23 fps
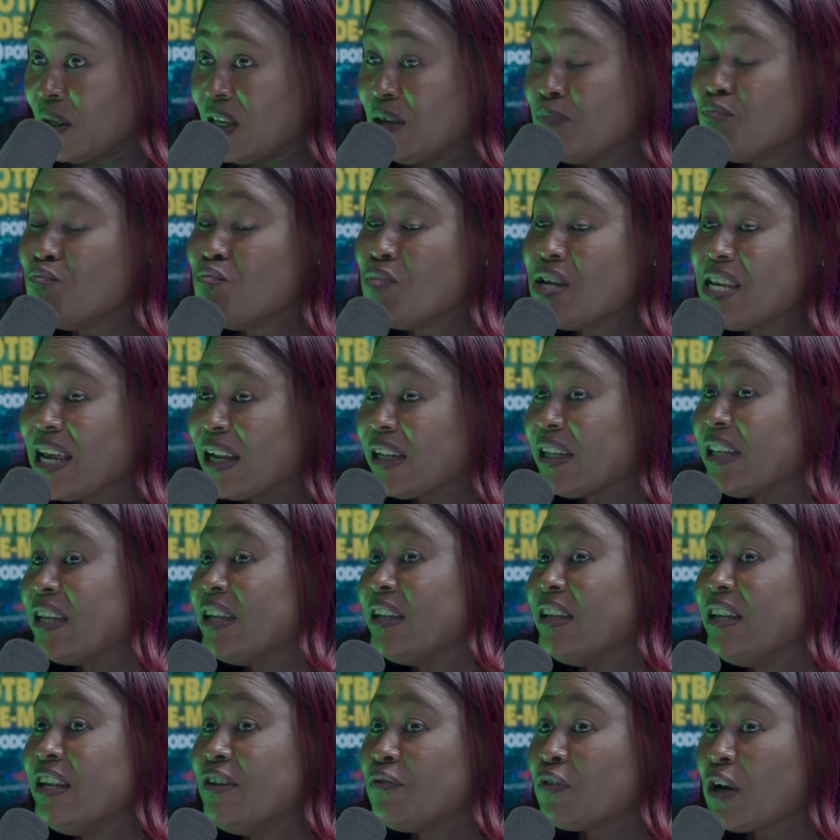Immediately
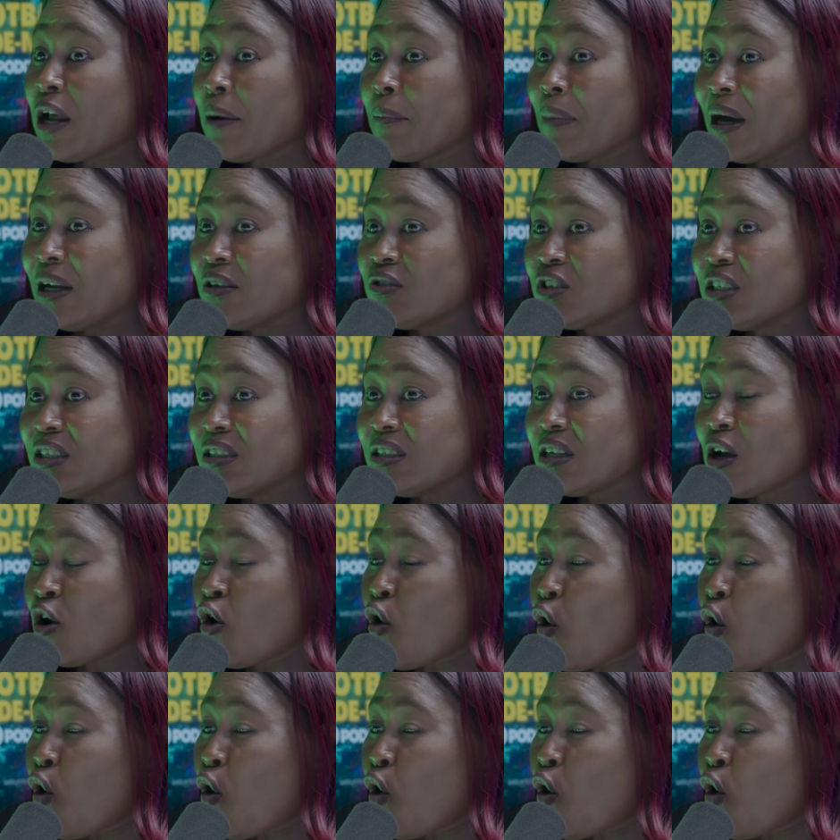leave Real Madrid.